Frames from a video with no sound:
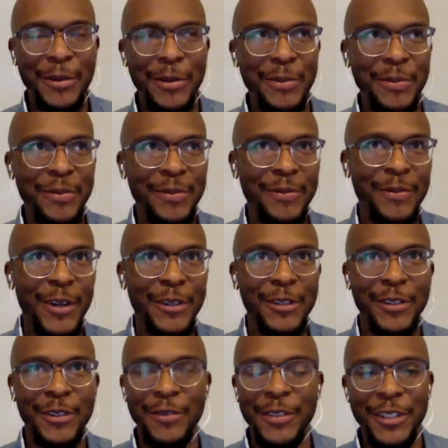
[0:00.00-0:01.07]
own
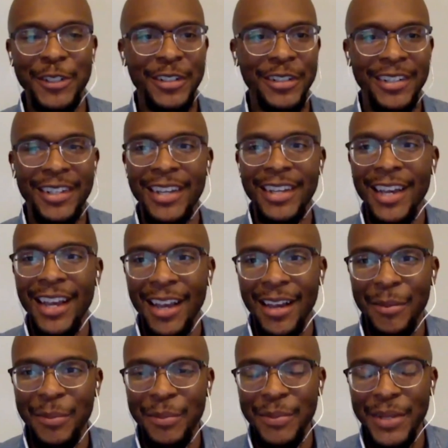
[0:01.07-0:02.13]
version or vision
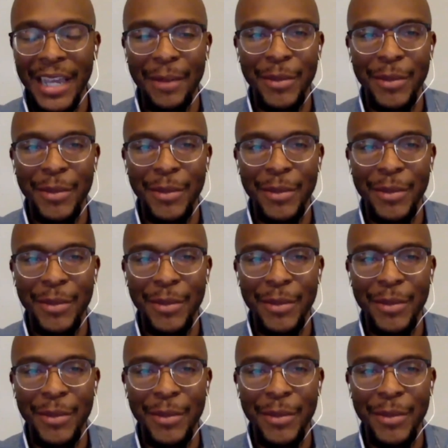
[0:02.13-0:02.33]
being